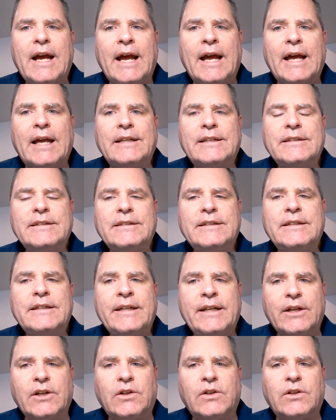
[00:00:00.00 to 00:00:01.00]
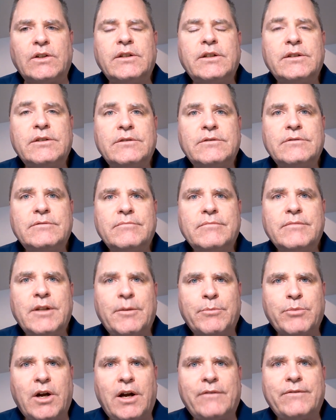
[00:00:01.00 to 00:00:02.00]
and killed
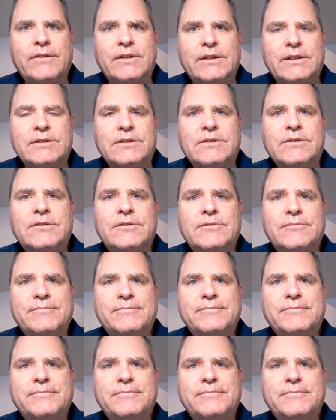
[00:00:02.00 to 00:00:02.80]
the prophets.